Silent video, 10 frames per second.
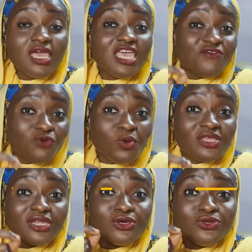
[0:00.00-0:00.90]
Even when
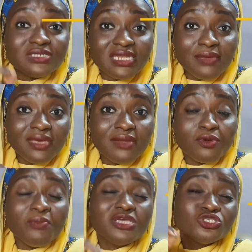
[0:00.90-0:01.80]
you're not using them
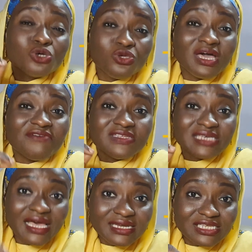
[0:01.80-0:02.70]
anymore, make sure you have it
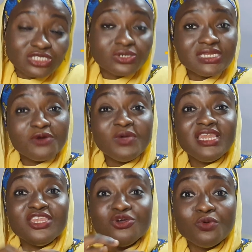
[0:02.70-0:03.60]
handy so that
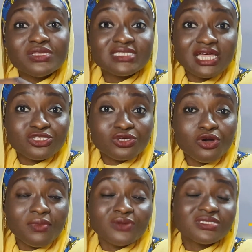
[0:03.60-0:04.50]
when new ones start to
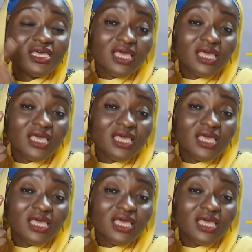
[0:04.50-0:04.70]
come out,